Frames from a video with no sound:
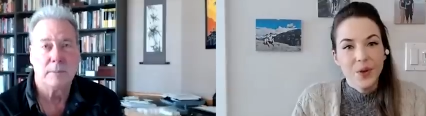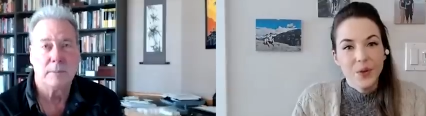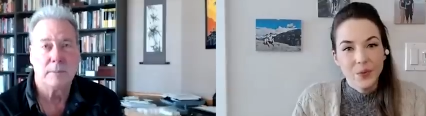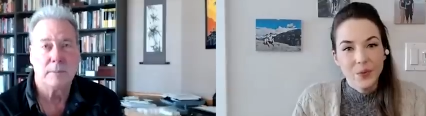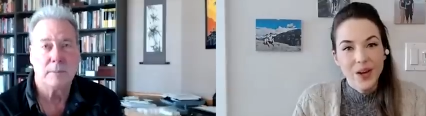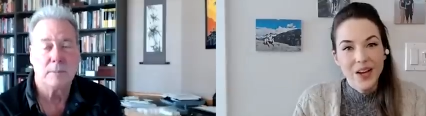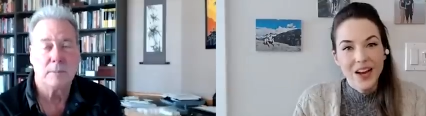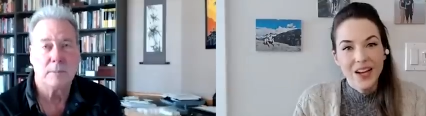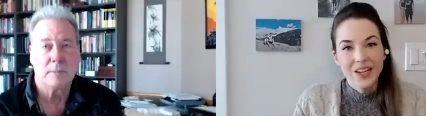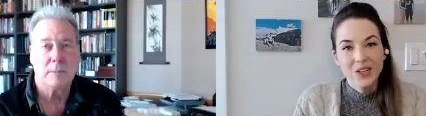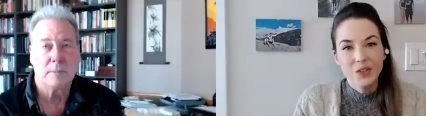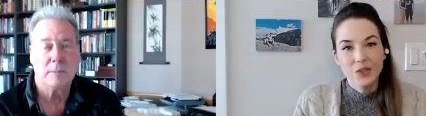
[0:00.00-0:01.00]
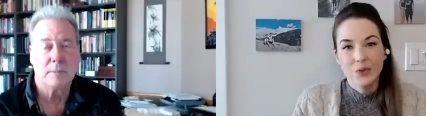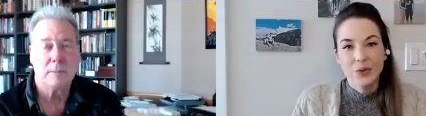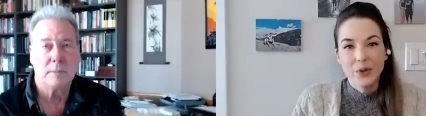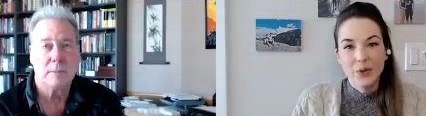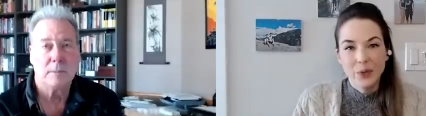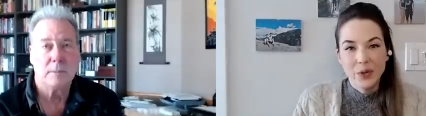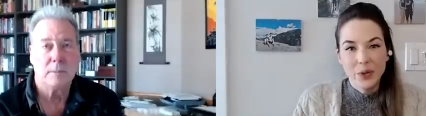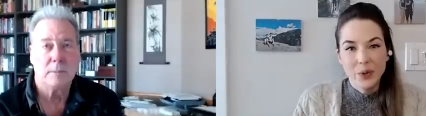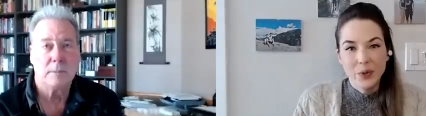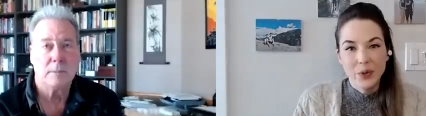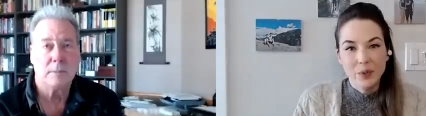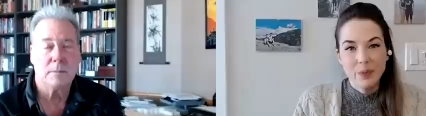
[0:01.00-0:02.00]
Speaker 1: Right. And so now that we know a
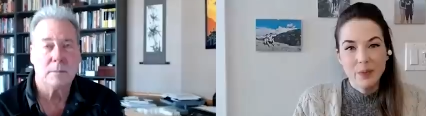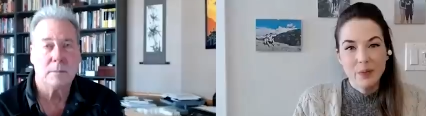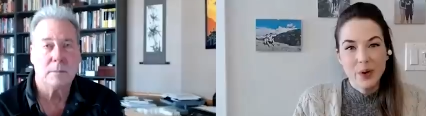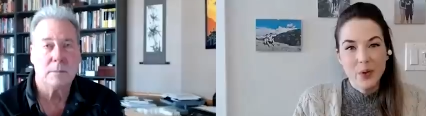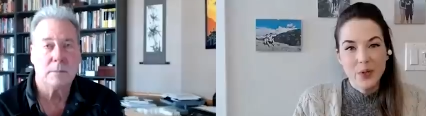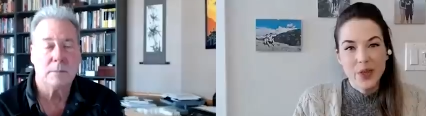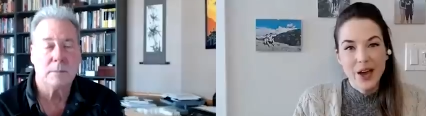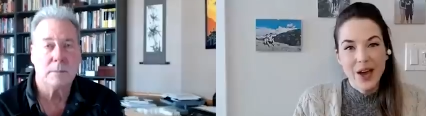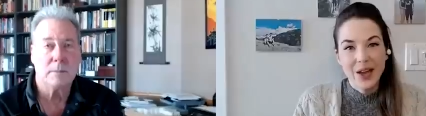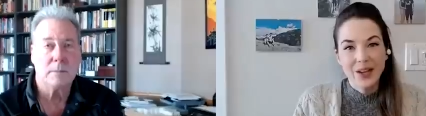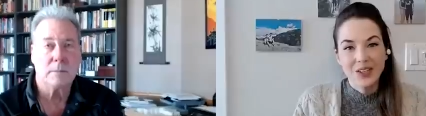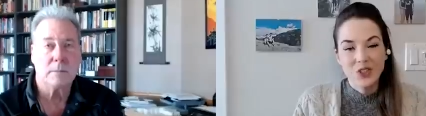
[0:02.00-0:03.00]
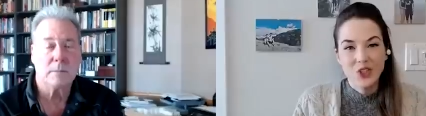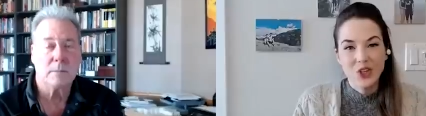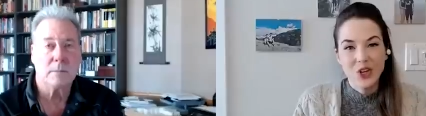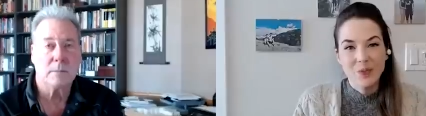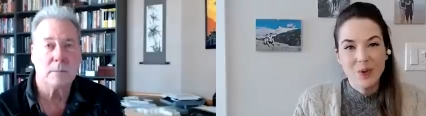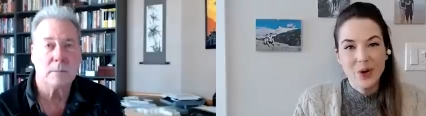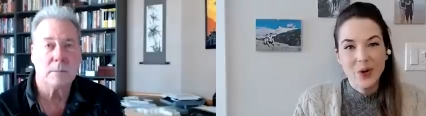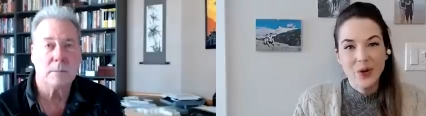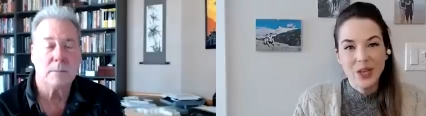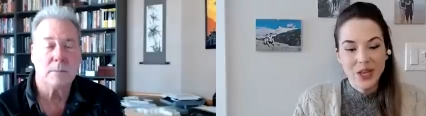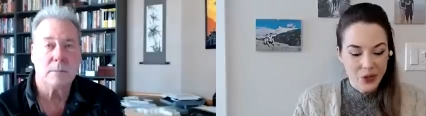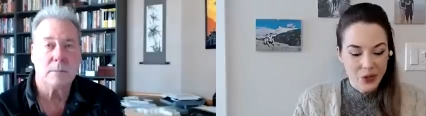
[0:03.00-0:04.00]
little bit about that, let's talk about
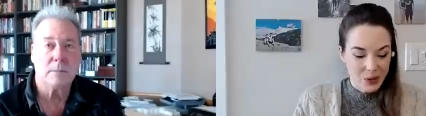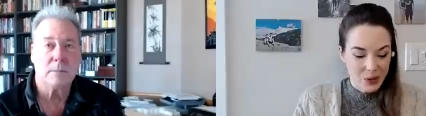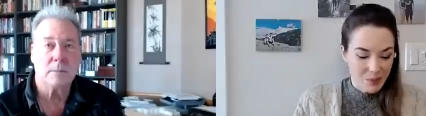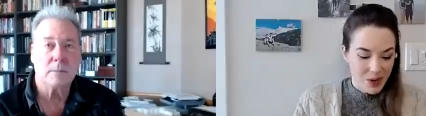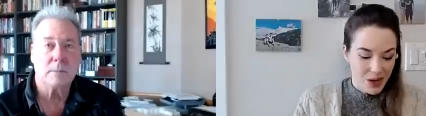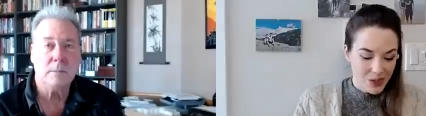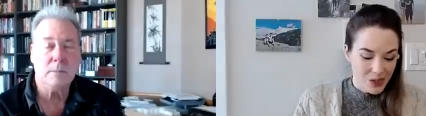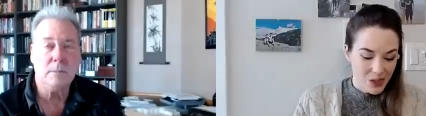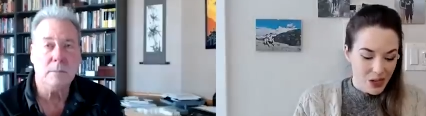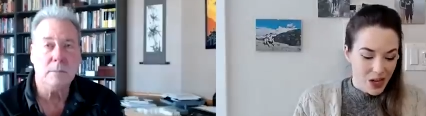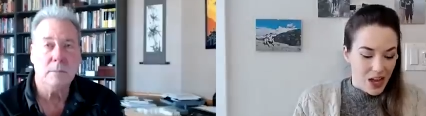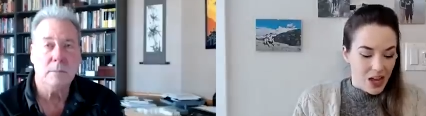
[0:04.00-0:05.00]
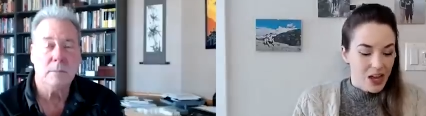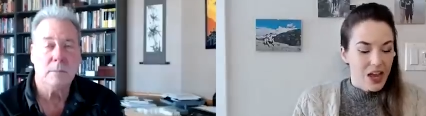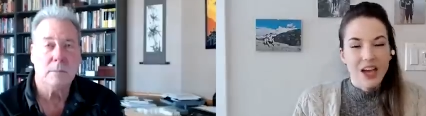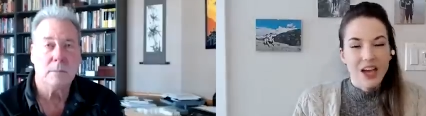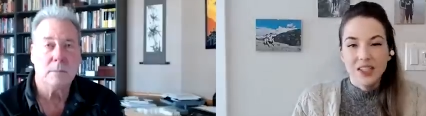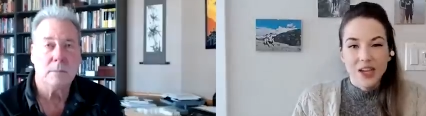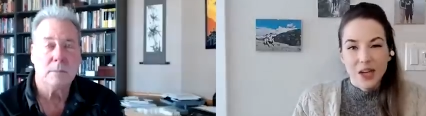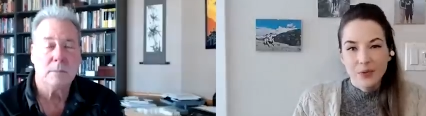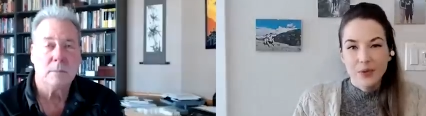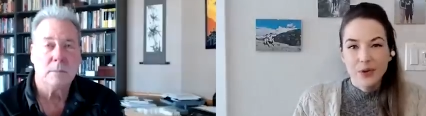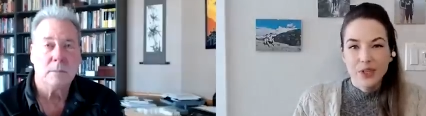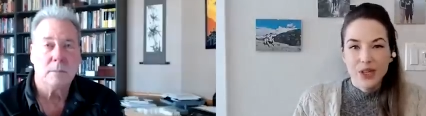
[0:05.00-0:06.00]
Elon Musk. Has he
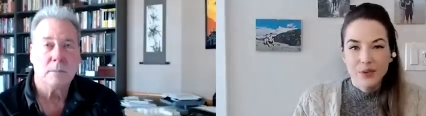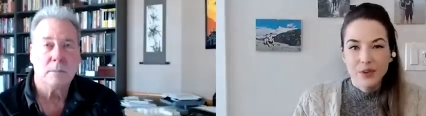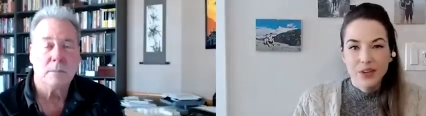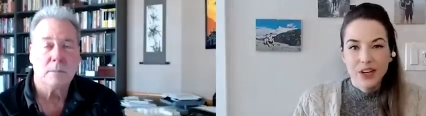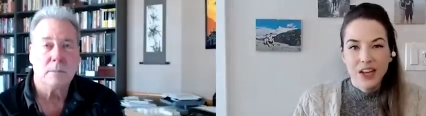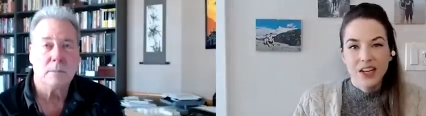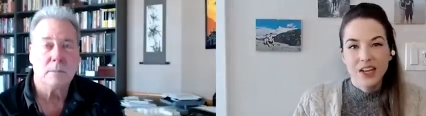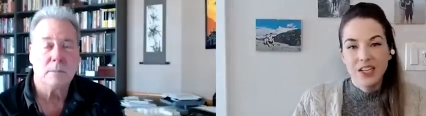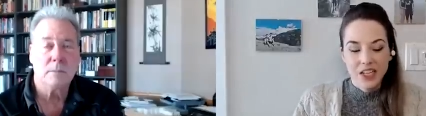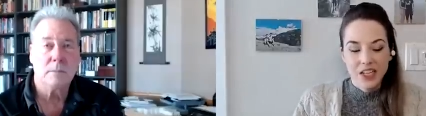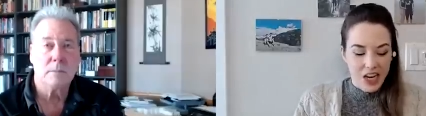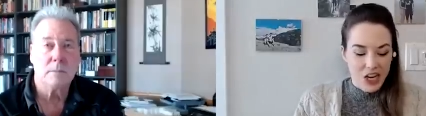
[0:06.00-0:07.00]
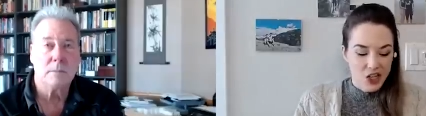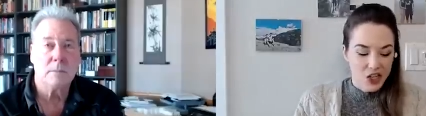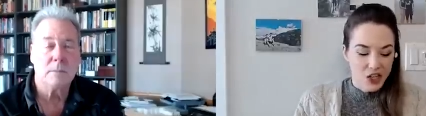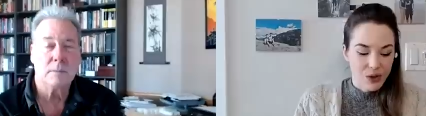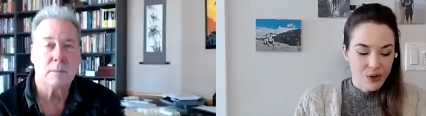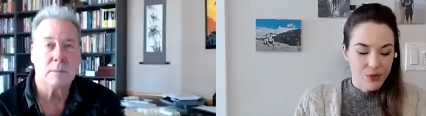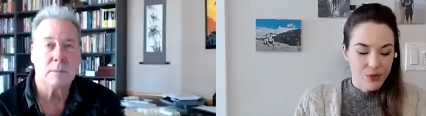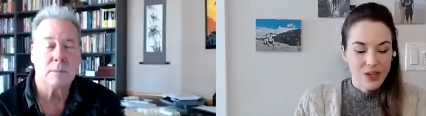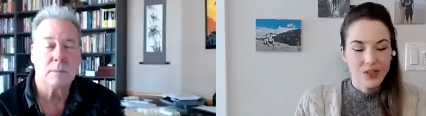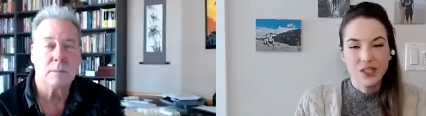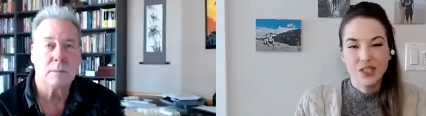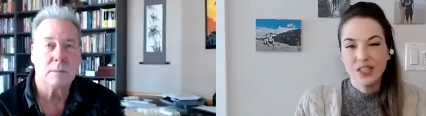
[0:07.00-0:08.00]
ever given an indication of
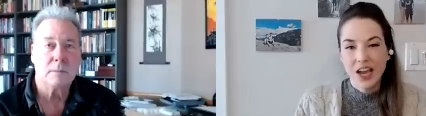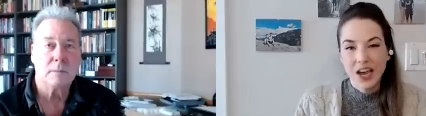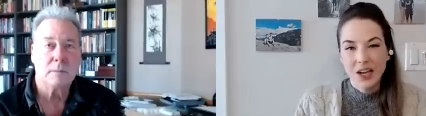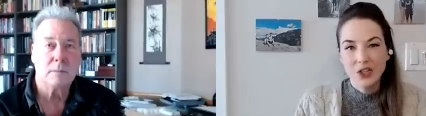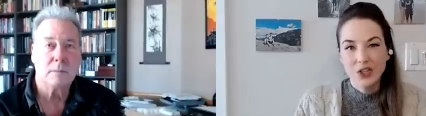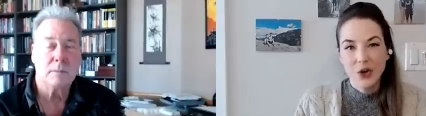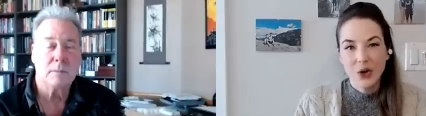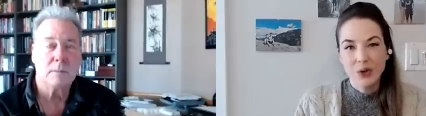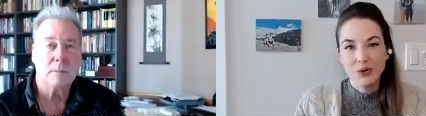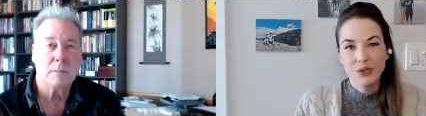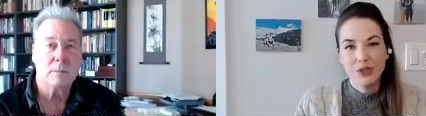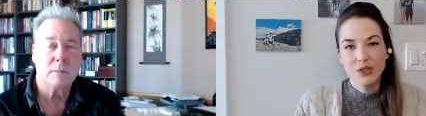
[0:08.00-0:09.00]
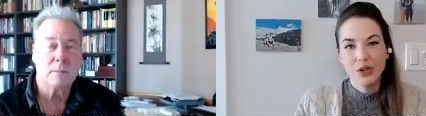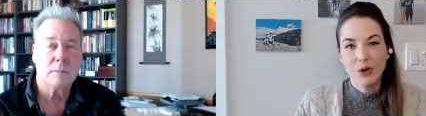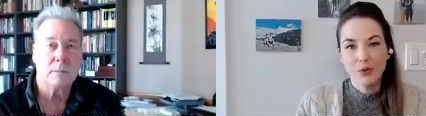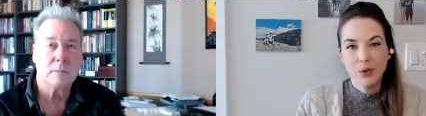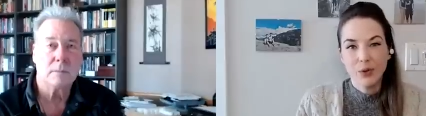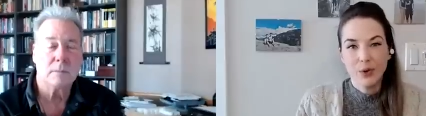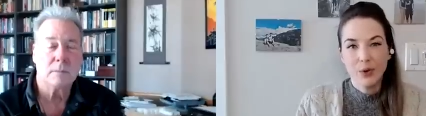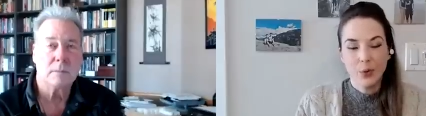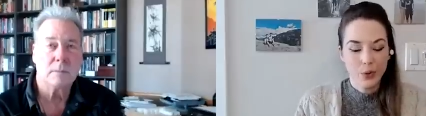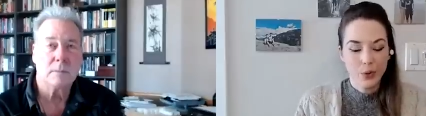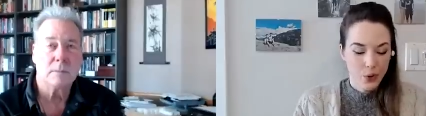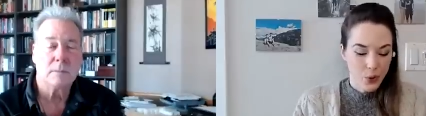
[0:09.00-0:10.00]
his stance on silver
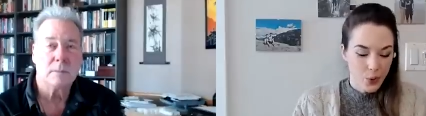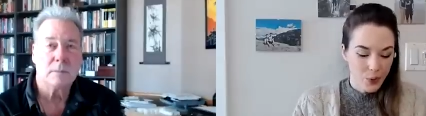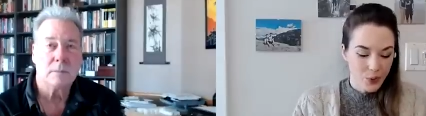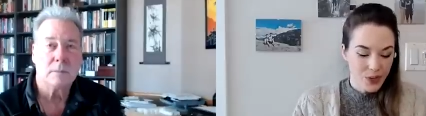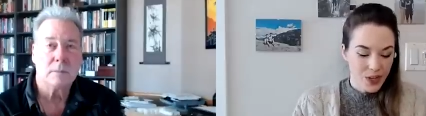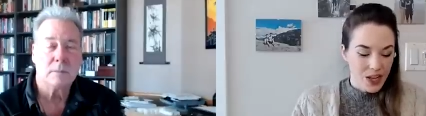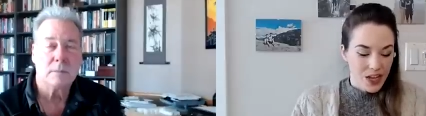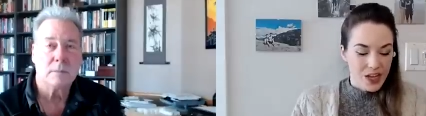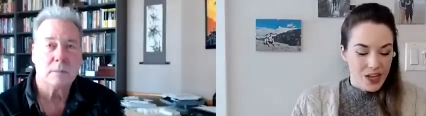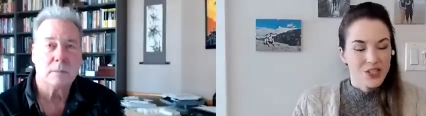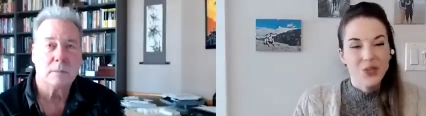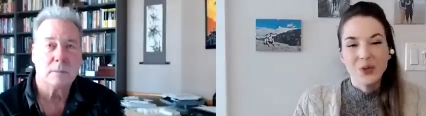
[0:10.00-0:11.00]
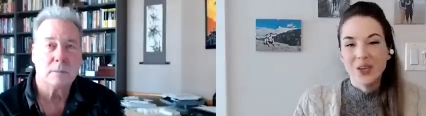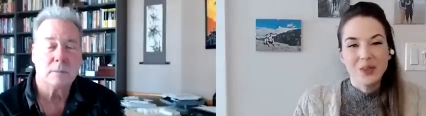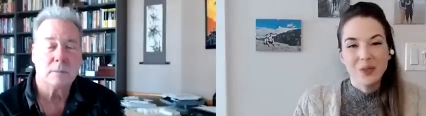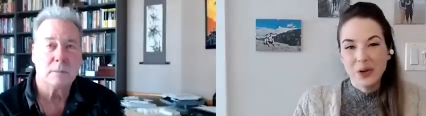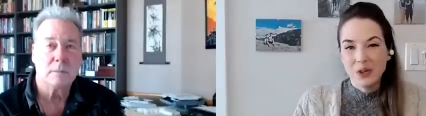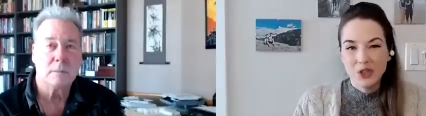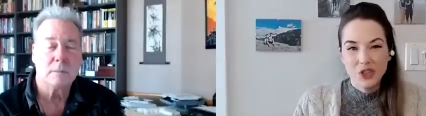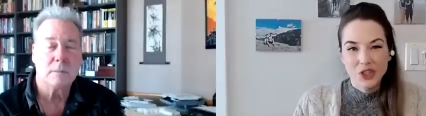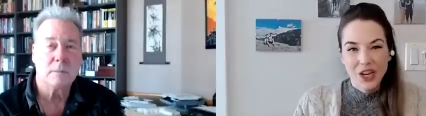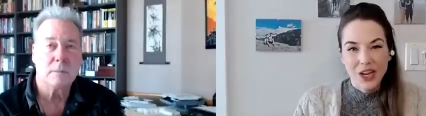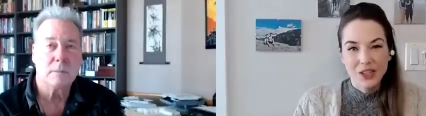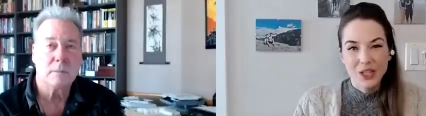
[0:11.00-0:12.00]
or gold? Do you think there's a
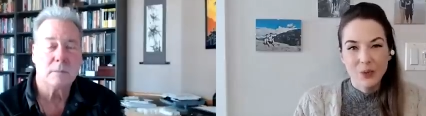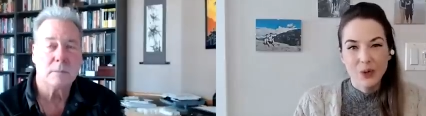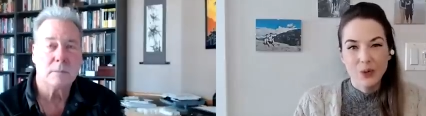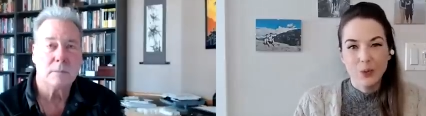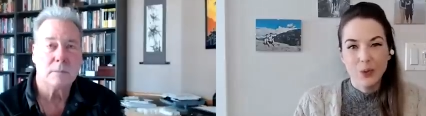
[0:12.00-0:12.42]
chance he would